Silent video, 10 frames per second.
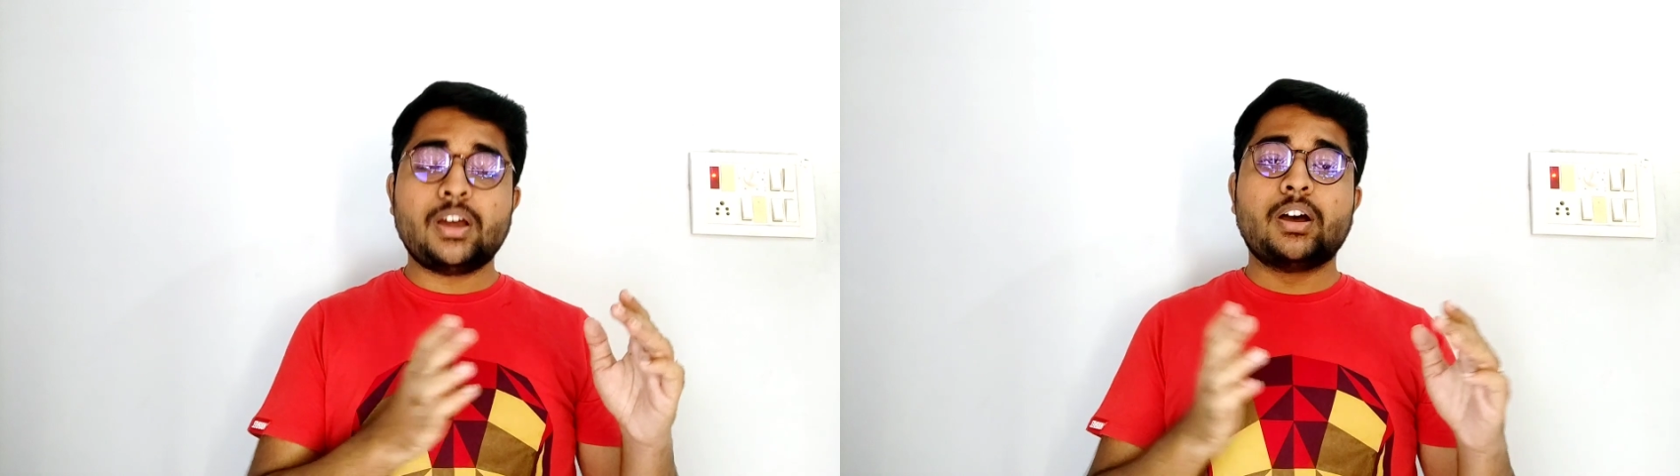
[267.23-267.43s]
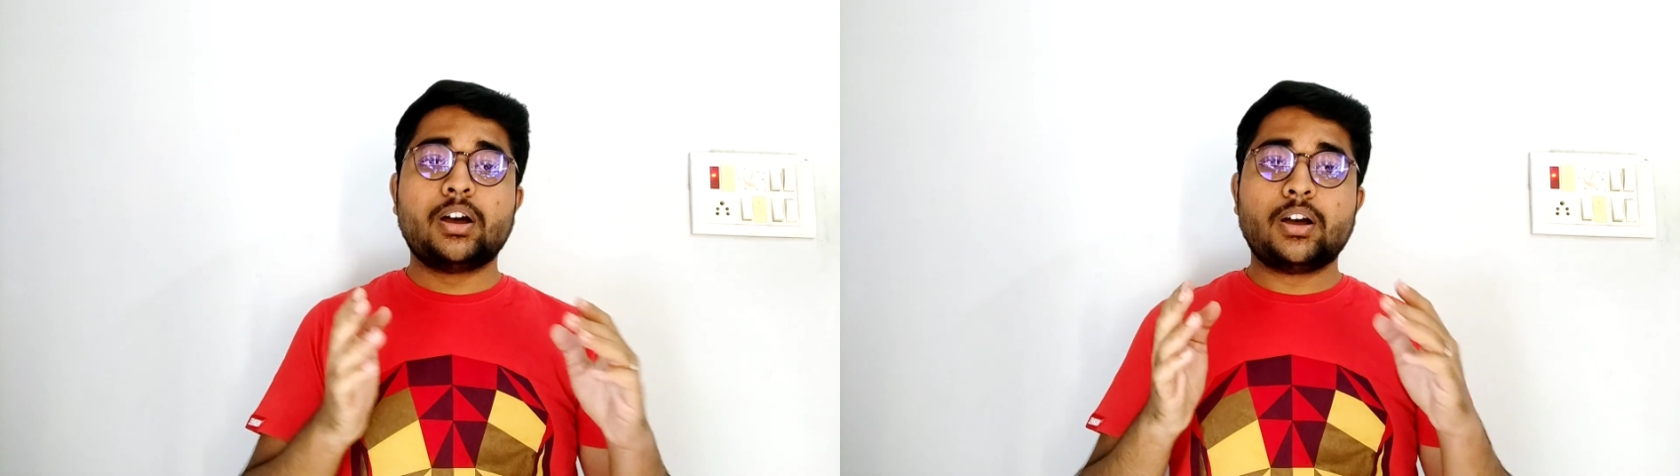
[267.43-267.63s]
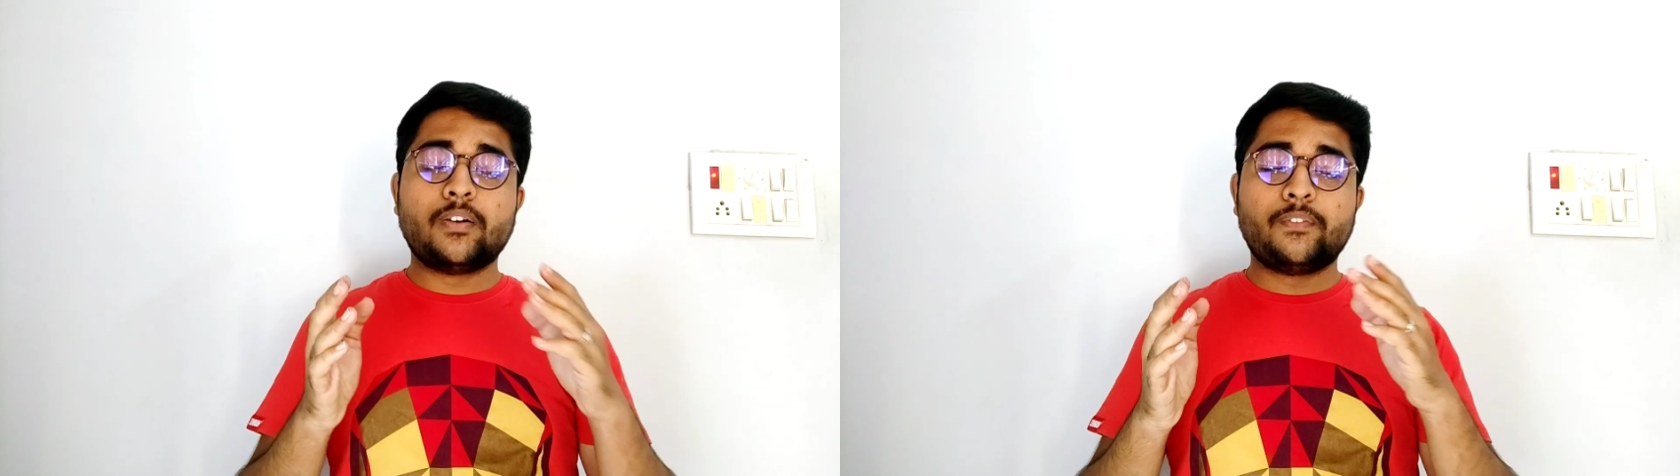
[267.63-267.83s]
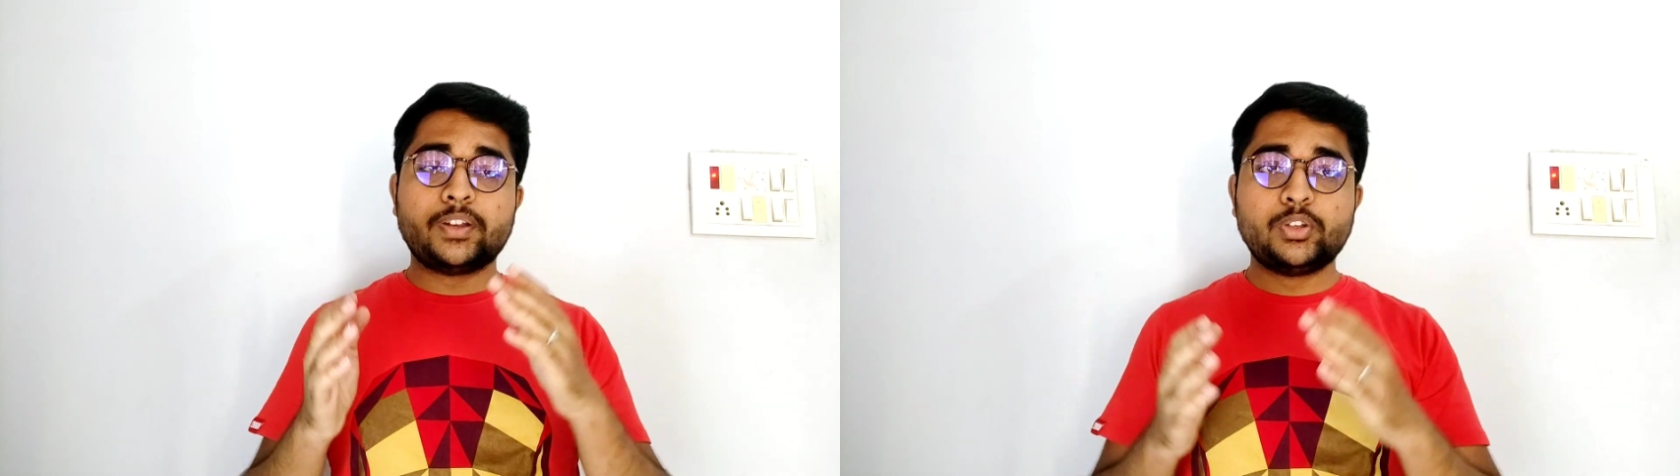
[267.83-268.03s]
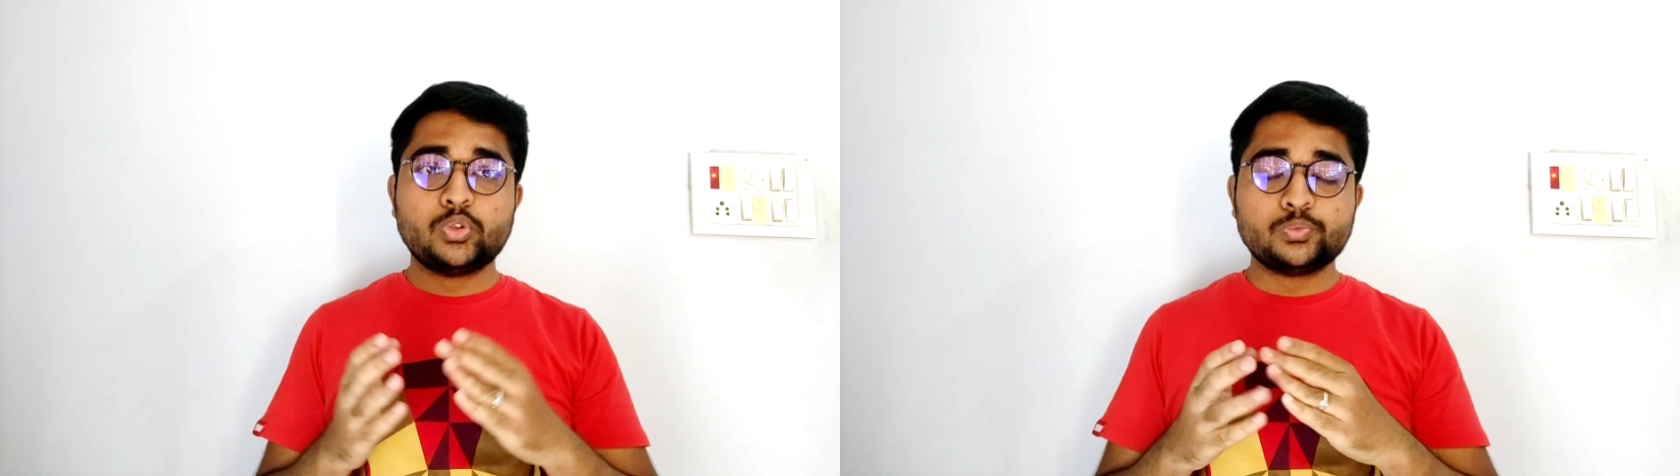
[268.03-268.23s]

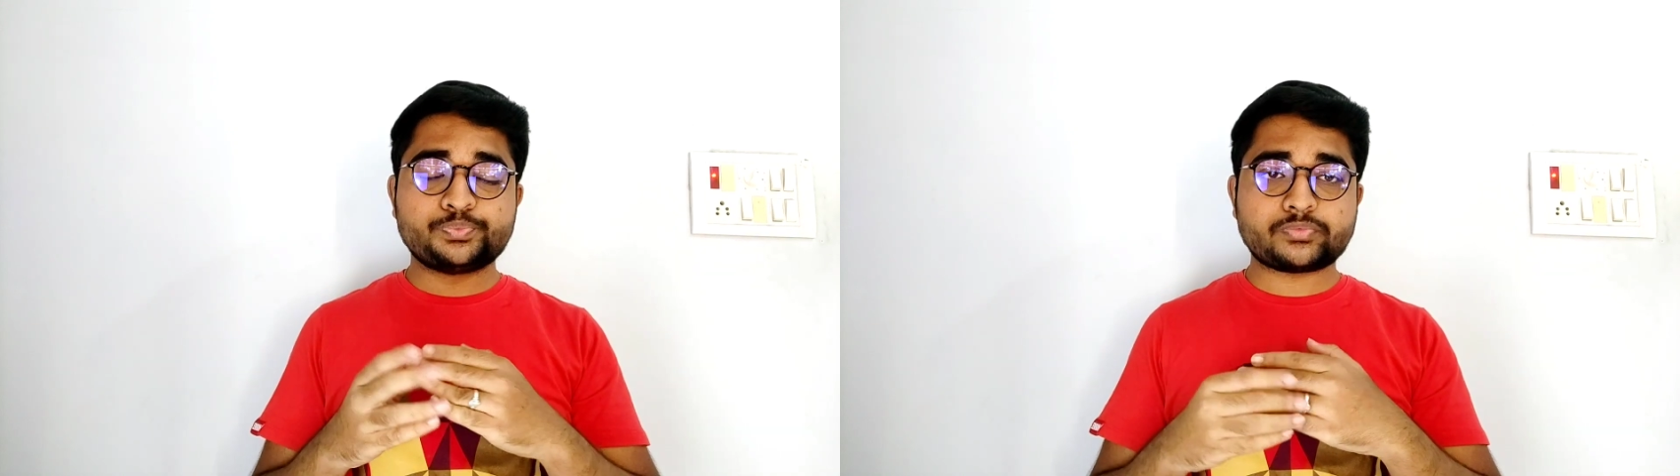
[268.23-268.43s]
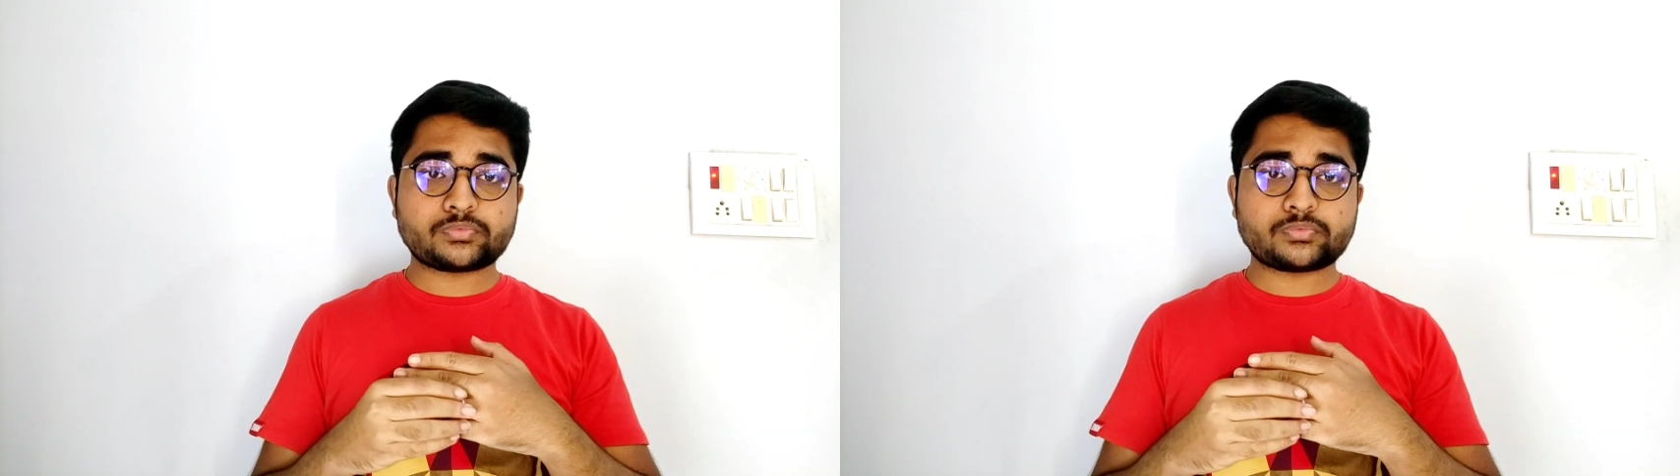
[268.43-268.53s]
when you